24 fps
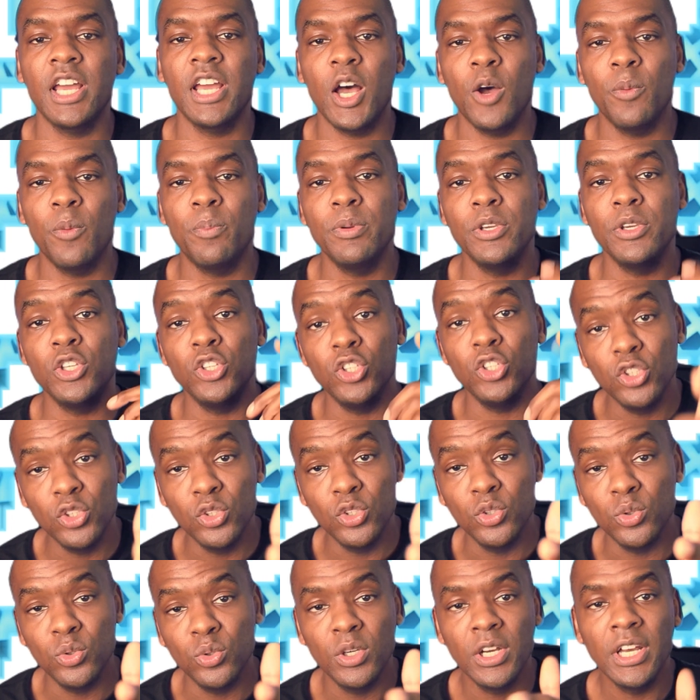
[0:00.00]
helping
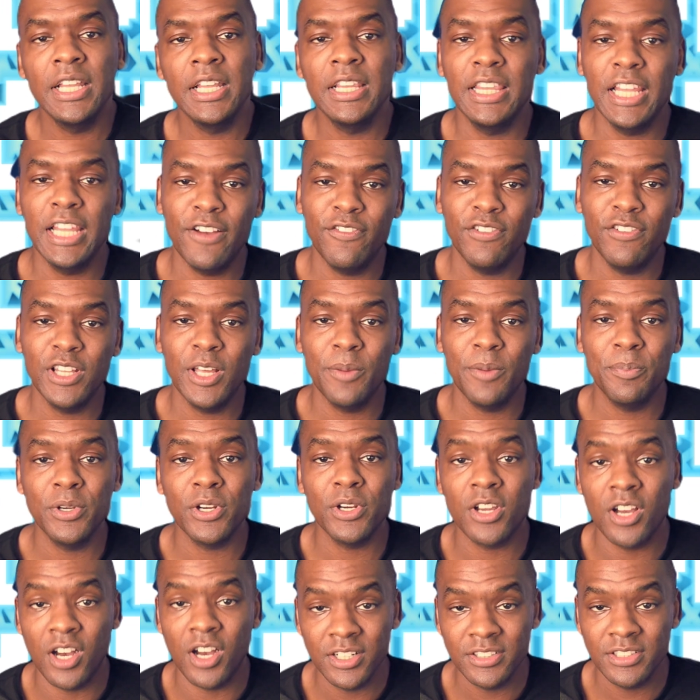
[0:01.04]
you level up your
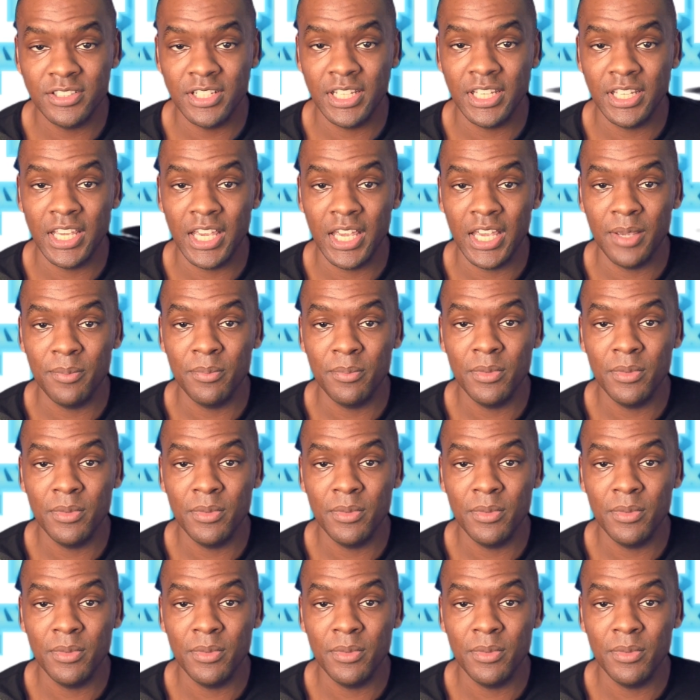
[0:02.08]
content game,